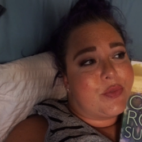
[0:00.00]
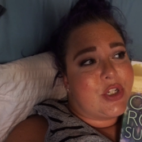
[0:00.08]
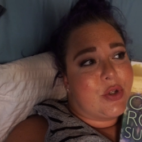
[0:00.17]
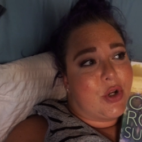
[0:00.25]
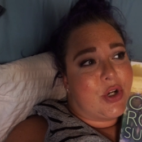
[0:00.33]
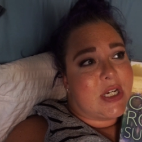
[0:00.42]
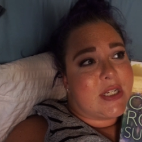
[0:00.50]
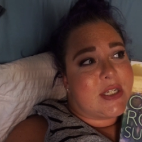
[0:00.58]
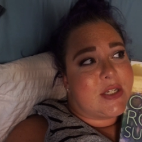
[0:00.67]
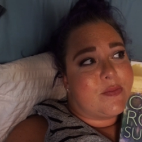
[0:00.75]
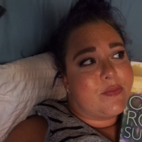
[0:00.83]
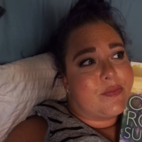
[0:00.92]
Till
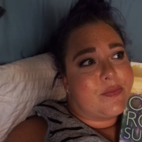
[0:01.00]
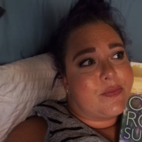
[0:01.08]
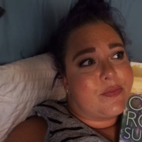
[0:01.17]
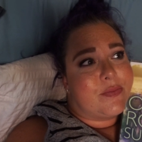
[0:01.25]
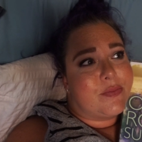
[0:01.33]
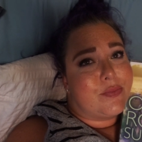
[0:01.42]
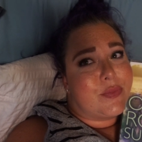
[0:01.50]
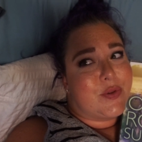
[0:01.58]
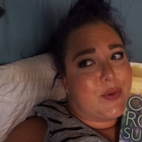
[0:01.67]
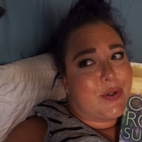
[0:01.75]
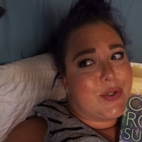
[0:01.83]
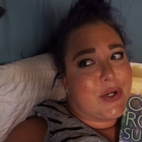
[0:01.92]
August.
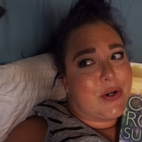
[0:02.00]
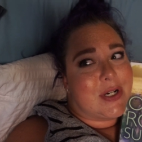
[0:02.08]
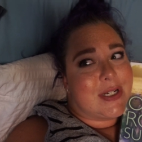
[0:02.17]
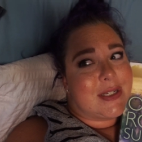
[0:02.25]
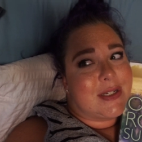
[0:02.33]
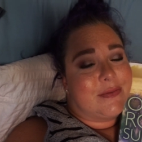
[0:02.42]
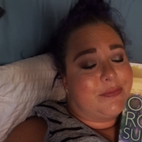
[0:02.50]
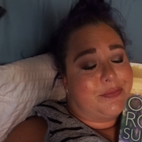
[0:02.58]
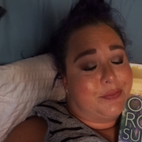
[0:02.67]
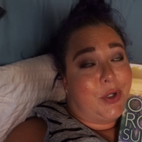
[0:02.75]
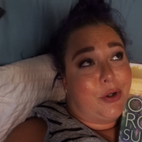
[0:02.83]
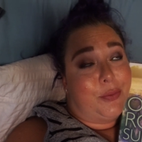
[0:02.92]
Tomorrow's August.
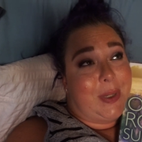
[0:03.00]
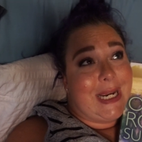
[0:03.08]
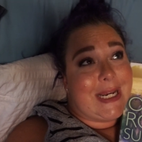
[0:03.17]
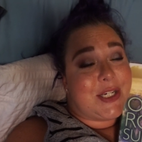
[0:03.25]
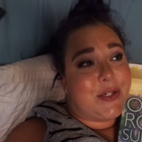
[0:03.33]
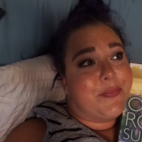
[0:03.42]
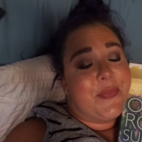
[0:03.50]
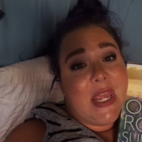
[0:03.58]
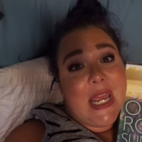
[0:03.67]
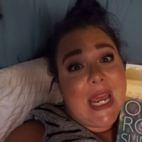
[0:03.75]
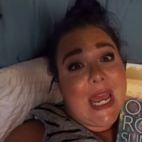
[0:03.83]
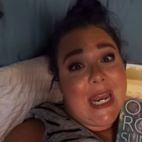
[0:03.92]
Oh my gosh.
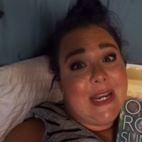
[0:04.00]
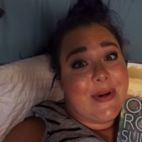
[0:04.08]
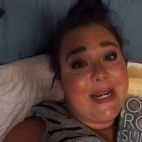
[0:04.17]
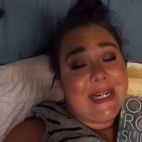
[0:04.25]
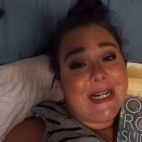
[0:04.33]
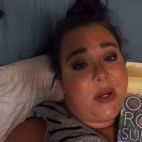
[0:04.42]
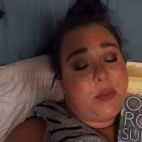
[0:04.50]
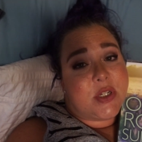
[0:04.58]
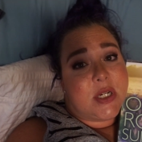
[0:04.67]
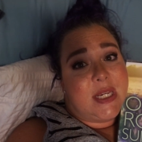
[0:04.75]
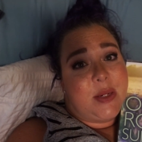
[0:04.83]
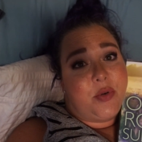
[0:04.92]
Anyway, I'm
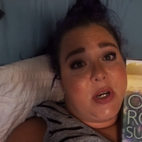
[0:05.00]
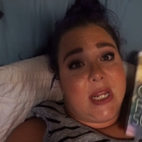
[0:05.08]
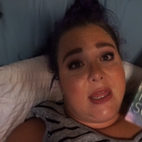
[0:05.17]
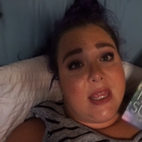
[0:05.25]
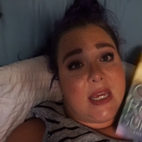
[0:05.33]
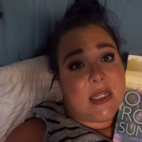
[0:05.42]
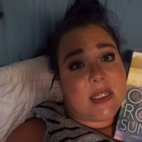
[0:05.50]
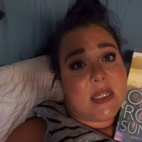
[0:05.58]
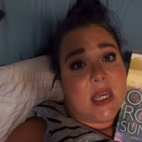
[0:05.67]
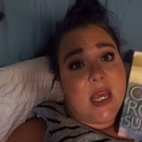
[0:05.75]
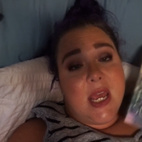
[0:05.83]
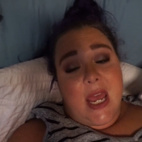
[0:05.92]
just going to keep reading
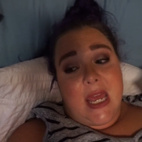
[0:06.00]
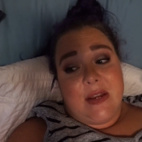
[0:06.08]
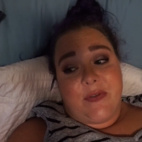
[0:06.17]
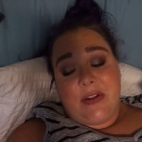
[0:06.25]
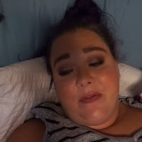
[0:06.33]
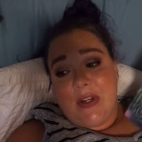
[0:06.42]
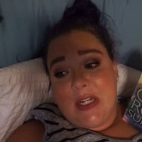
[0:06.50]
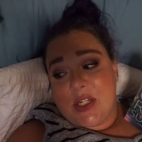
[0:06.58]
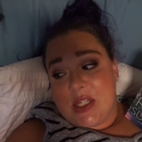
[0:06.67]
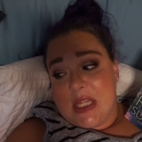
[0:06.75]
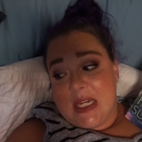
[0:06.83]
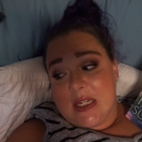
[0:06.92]
this. And if I
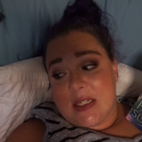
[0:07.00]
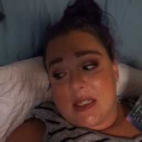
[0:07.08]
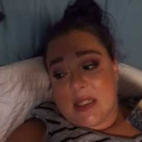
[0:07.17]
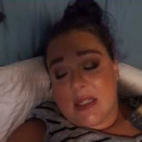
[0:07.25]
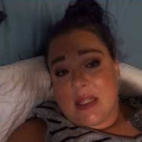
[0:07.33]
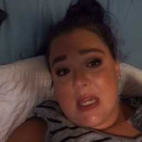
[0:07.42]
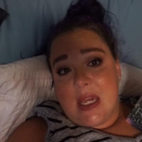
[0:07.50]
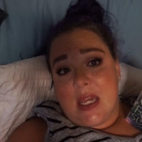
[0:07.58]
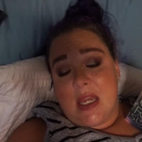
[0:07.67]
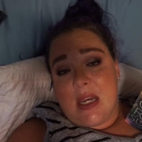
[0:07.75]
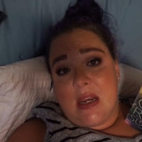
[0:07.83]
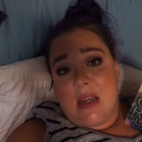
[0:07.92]
finish this,
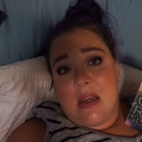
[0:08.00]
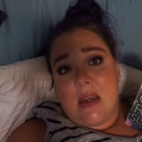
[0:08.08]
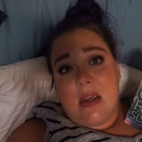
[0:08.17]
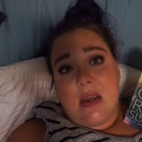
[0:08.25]
then